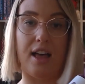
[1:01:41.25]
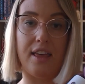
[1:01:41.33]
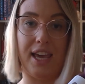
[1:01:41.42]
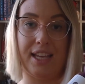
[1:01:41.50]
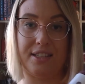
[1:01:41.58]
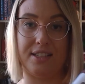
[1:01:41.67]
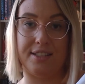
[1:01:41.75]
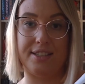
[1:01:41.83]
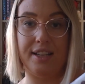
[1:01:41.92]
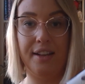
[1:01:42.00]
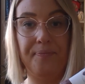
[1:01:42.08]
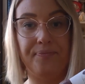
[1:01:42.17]
it's
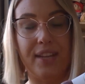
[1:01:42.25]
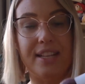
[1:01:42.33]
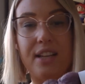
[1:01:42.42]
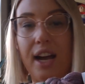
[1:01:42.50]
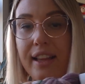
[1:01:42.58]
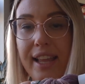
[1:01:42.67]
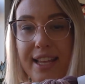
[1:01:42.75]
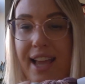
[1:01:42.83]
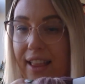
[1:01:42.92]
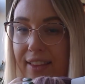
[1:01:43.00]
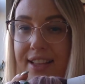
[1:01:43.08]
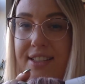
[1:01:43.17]
kind of,
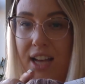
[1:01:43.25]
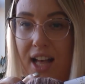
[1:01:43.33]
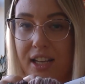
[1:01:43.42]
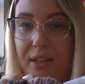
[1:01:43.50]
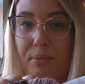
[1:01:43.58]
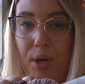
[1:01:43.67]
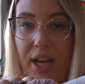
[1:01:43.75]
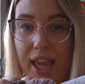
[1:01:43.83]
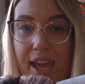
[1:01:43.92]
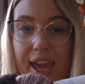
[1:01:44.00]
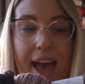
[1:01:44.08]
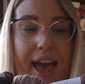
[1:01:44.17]
yeah, like dark and
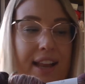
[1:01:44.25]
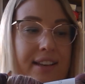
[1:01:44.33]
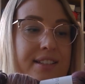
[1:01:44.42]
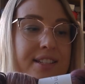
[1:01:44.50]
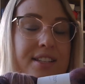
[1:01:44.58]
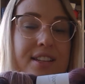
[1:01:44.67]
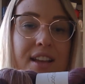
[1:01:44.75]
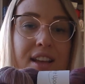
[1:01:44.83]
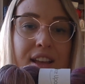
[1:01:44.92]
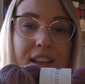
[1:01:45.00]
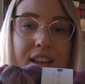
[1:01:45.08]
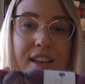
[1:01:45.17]
moody and
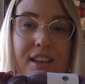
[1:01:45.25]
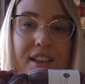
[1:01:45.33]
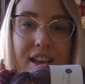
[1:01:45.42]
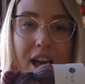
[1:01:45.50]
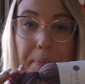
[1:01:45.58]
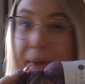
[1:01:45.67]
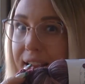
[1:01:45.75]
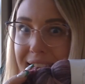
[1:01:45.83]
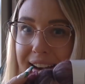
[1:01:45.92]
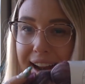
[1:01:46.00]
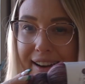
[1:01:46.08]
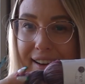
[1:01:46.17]

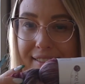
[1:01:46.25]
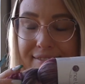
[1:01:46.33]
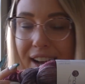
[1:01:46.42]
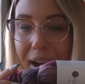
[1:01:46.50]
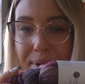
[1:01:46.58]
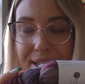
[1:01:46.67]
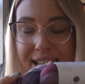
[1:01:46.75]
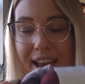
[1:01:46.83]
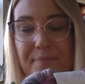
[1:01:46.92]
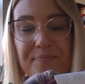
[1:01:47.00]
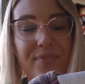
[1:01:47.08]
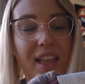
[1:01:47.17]
opinionated, I would say.